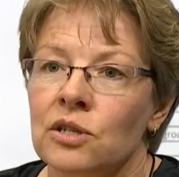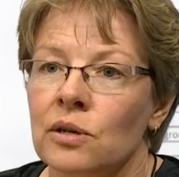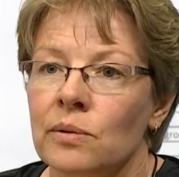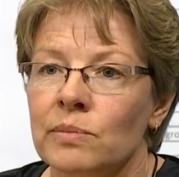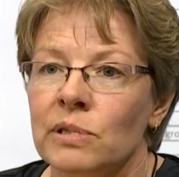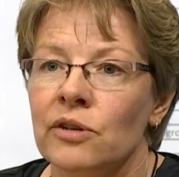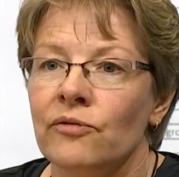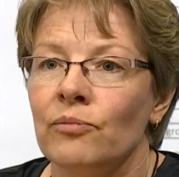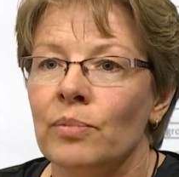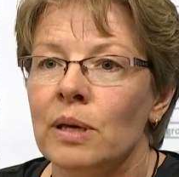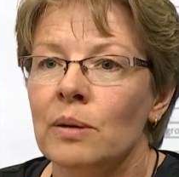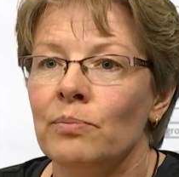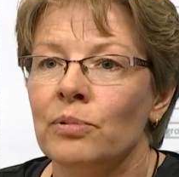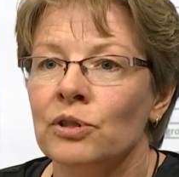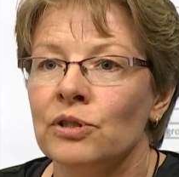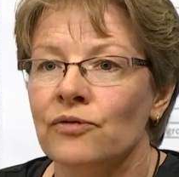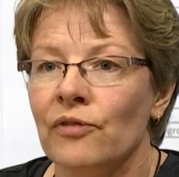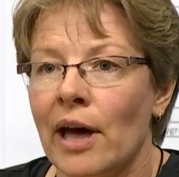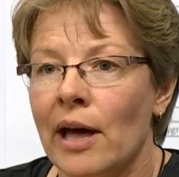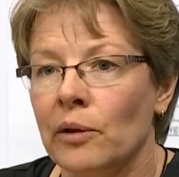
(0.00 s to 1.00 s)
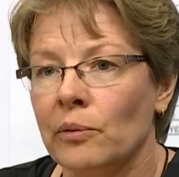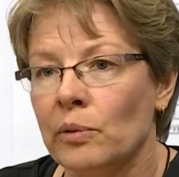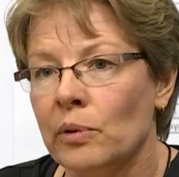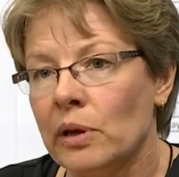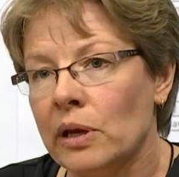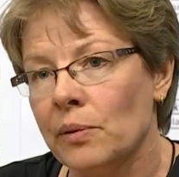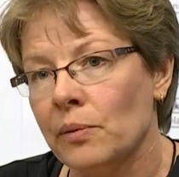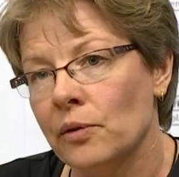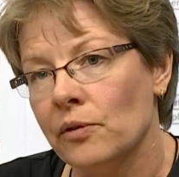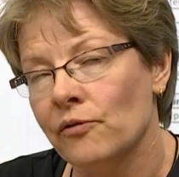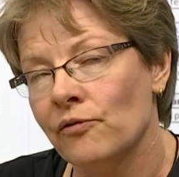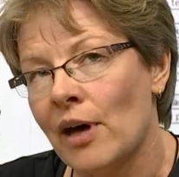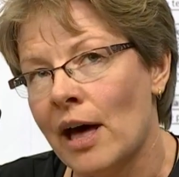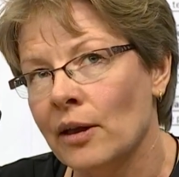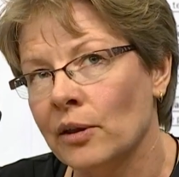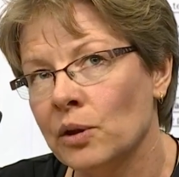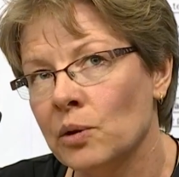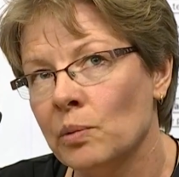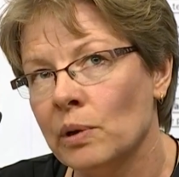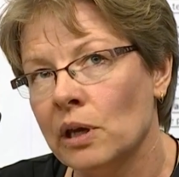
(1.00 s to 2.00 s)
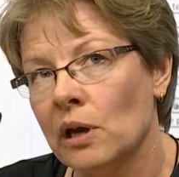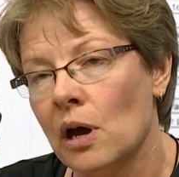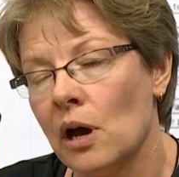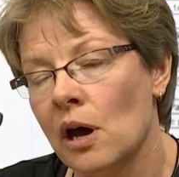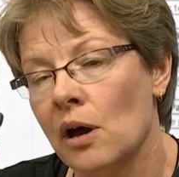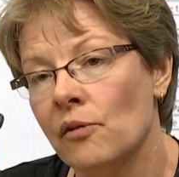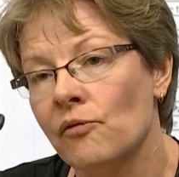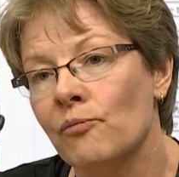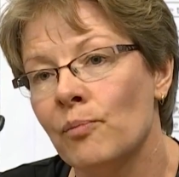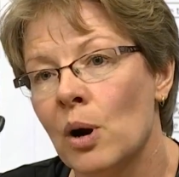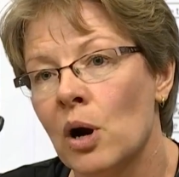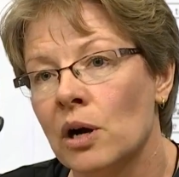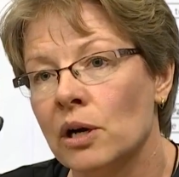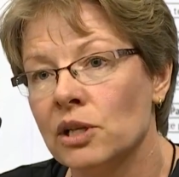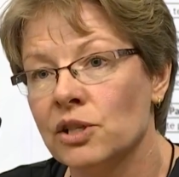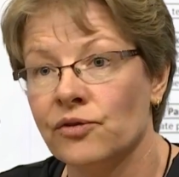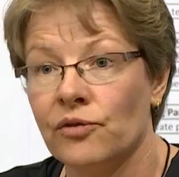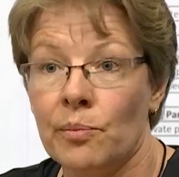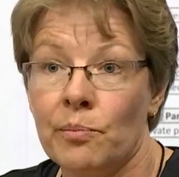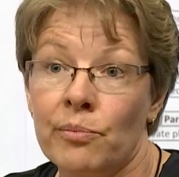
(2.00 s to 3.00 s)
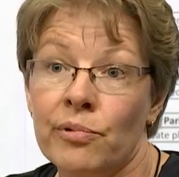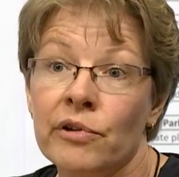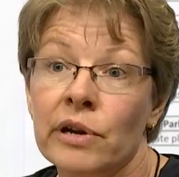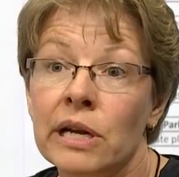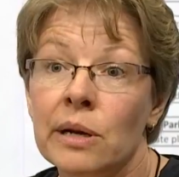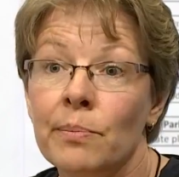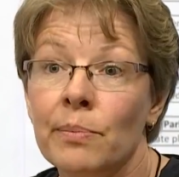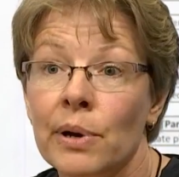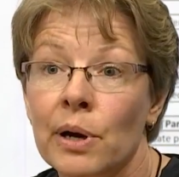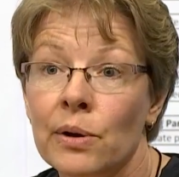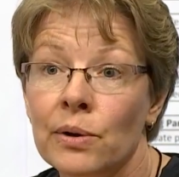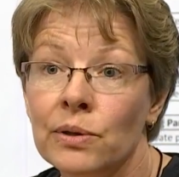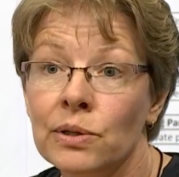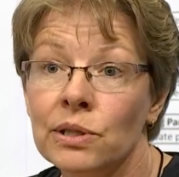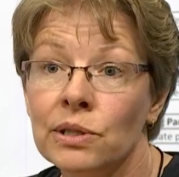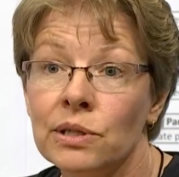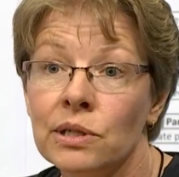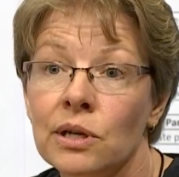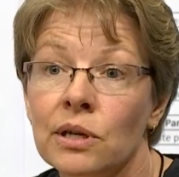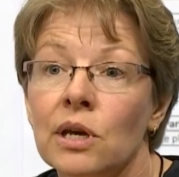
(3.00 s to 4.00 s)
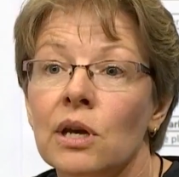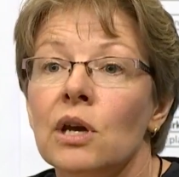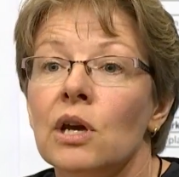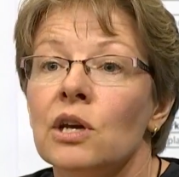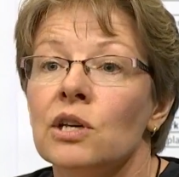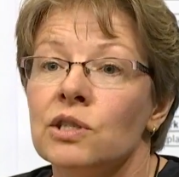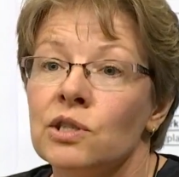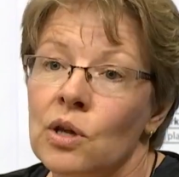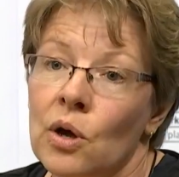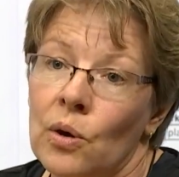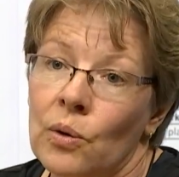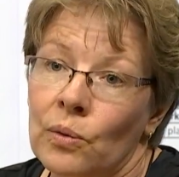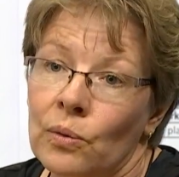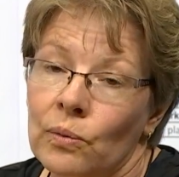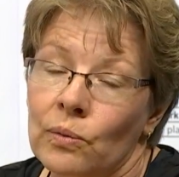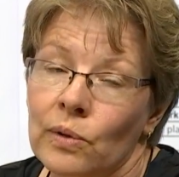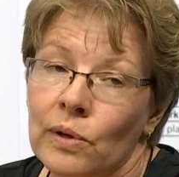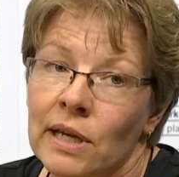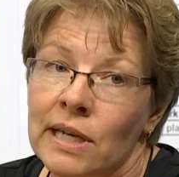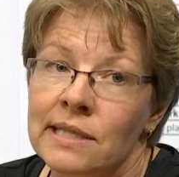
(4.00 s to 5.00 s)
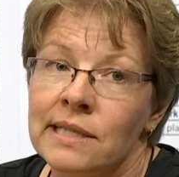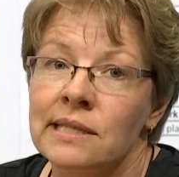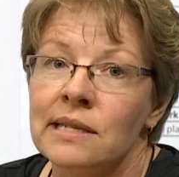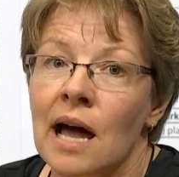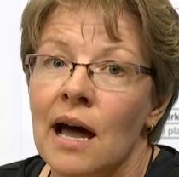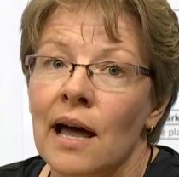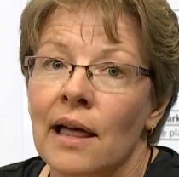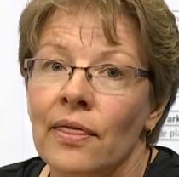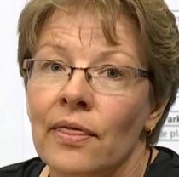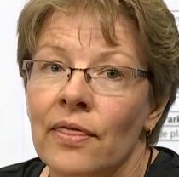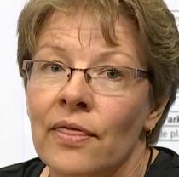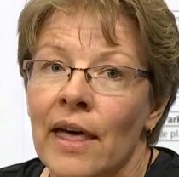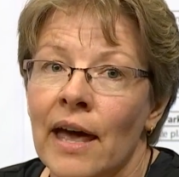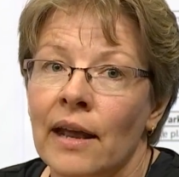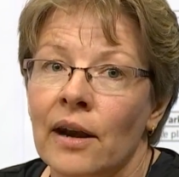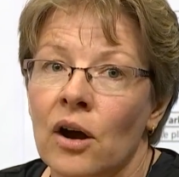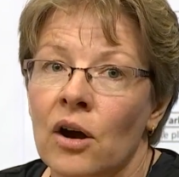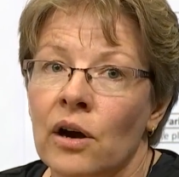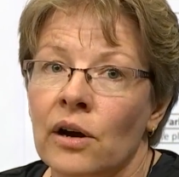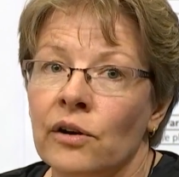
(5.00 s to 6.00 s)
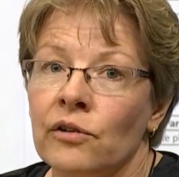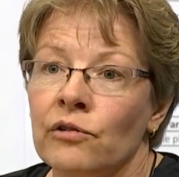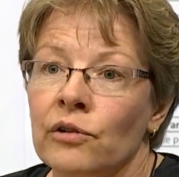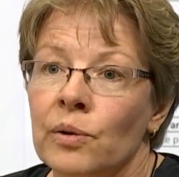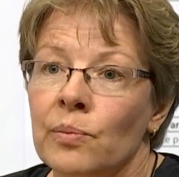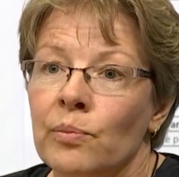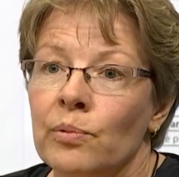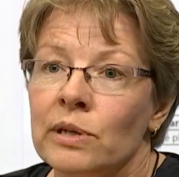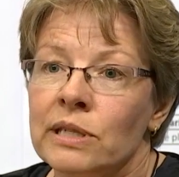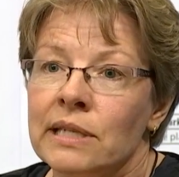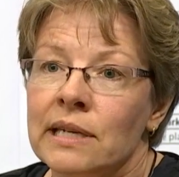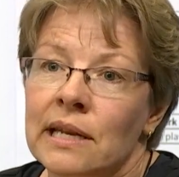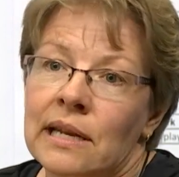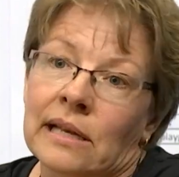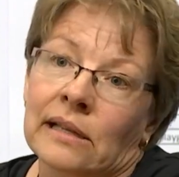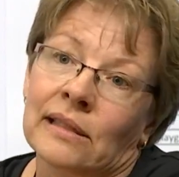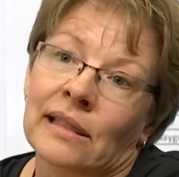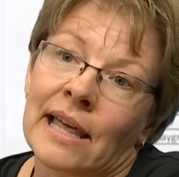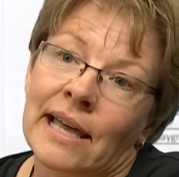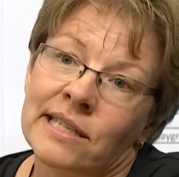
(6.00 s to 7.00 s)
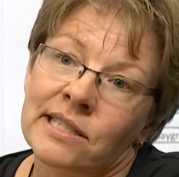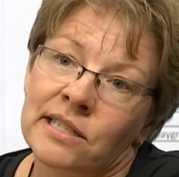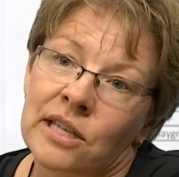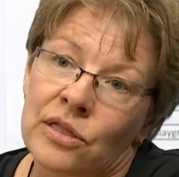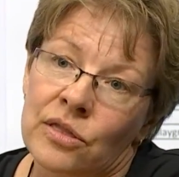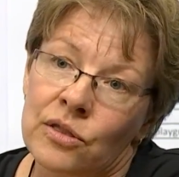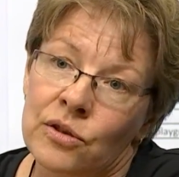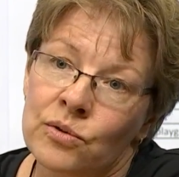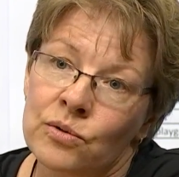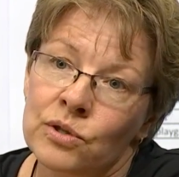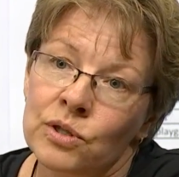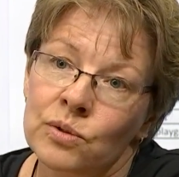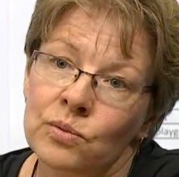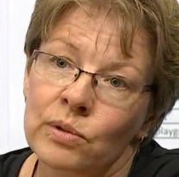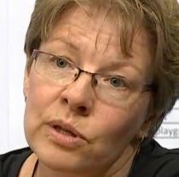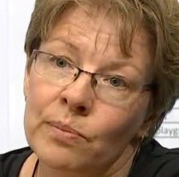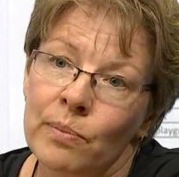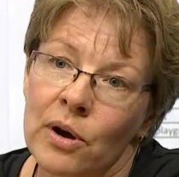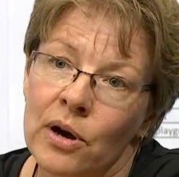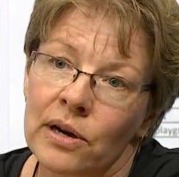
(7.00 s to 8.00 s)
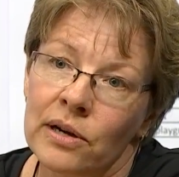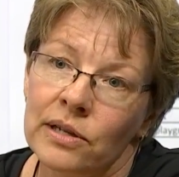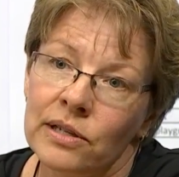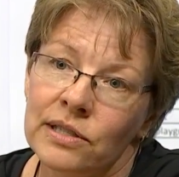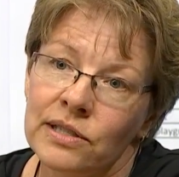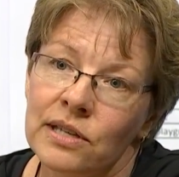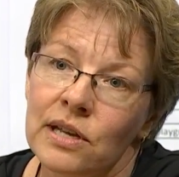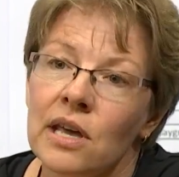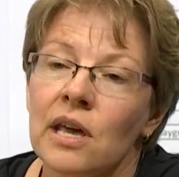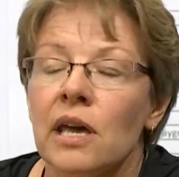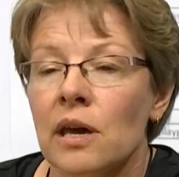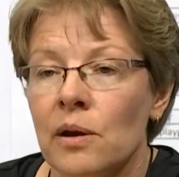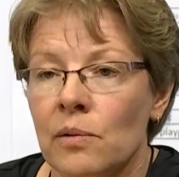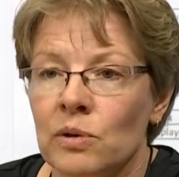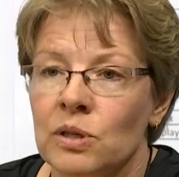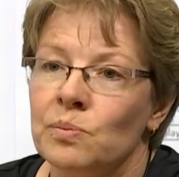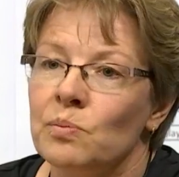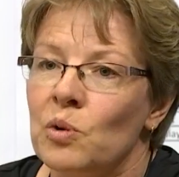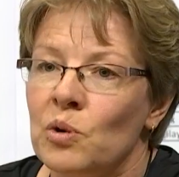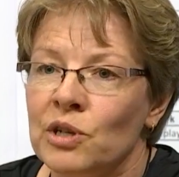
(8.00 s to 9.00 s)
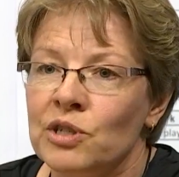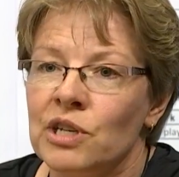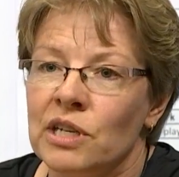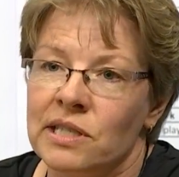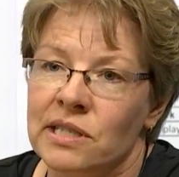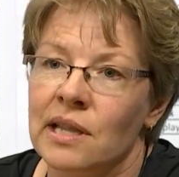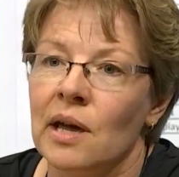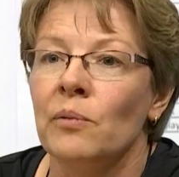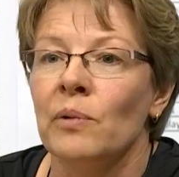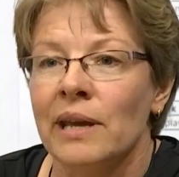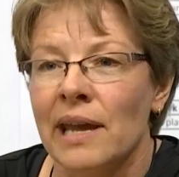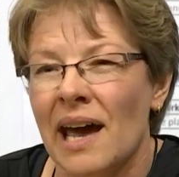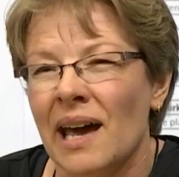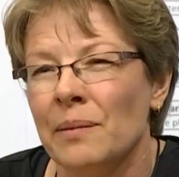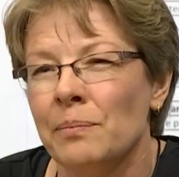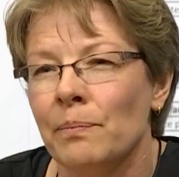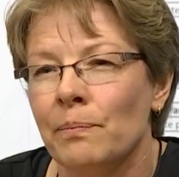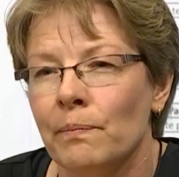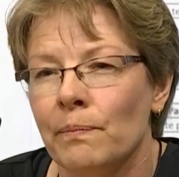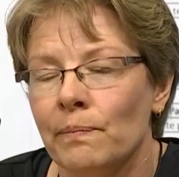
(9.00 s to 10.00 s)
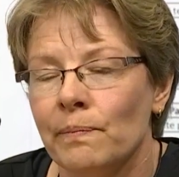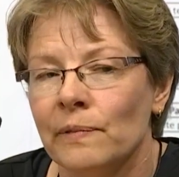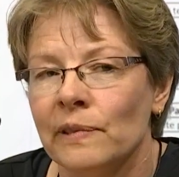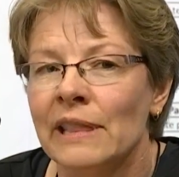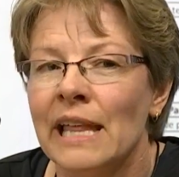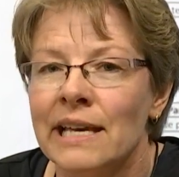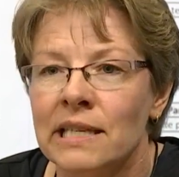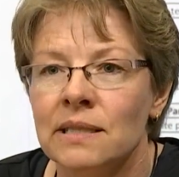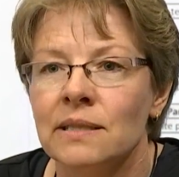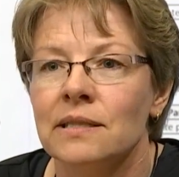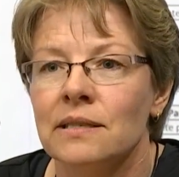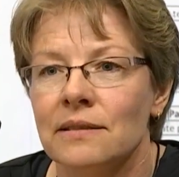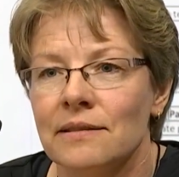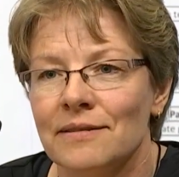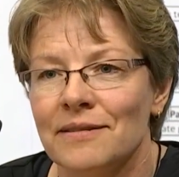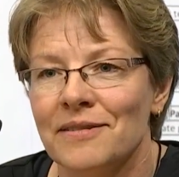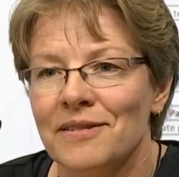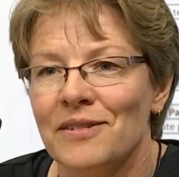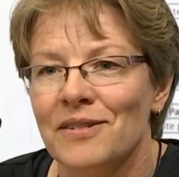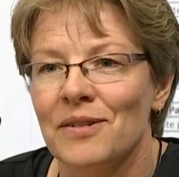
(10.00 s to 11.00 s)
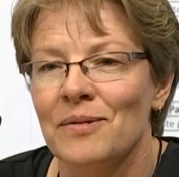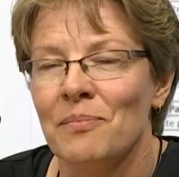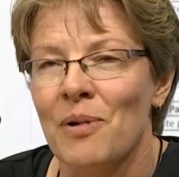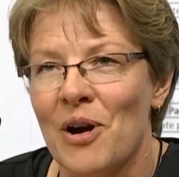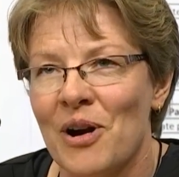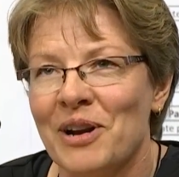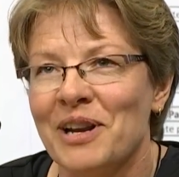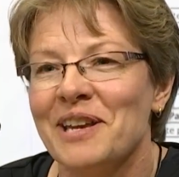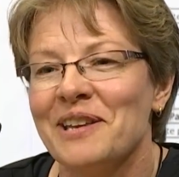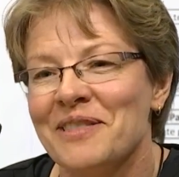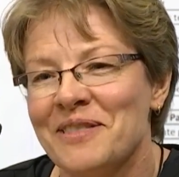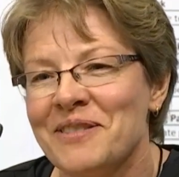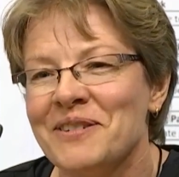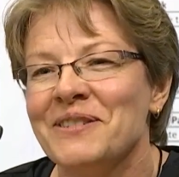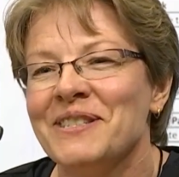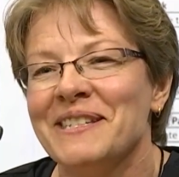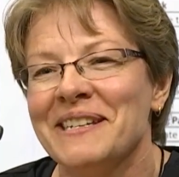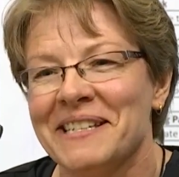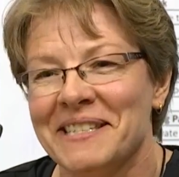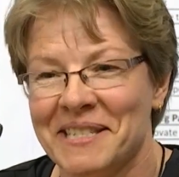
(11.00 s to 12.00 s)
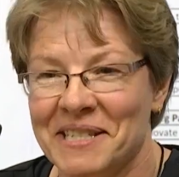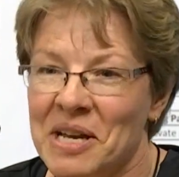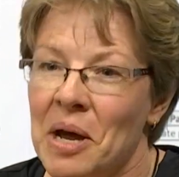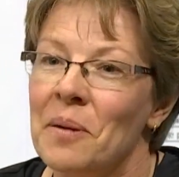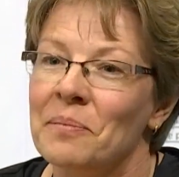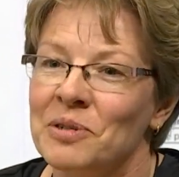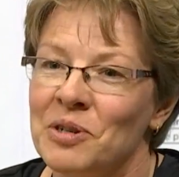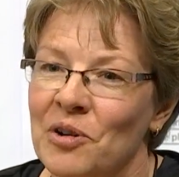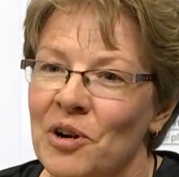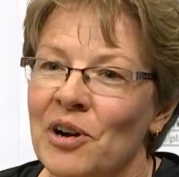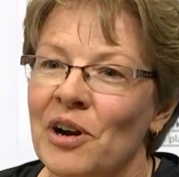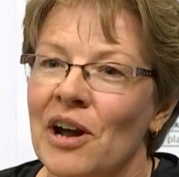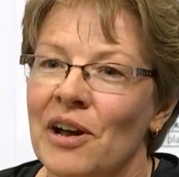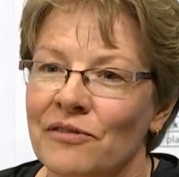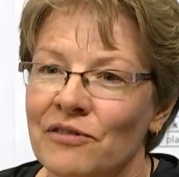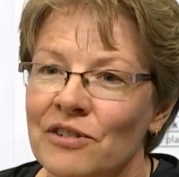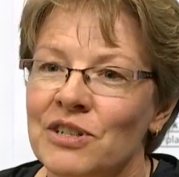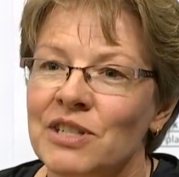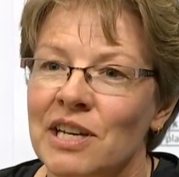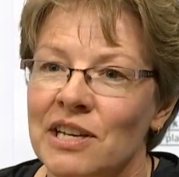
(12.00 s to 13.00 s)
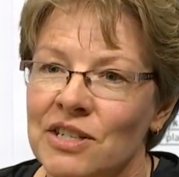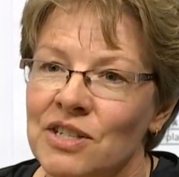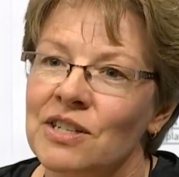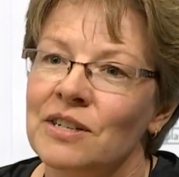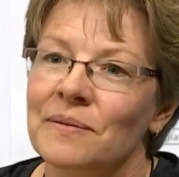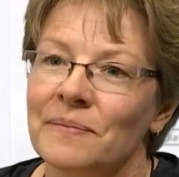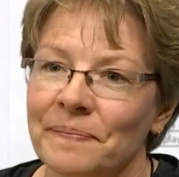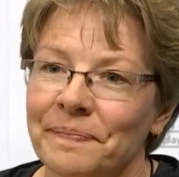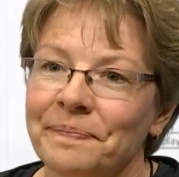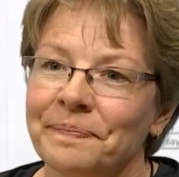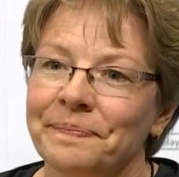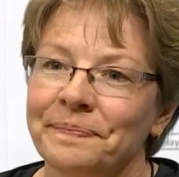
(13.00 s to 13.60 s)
in terms of people's valuing, valuing of parks from pre to post. So it's not that our group was getting less enthused with parks, it was more just that we had less park enthusiasts come to our conversation.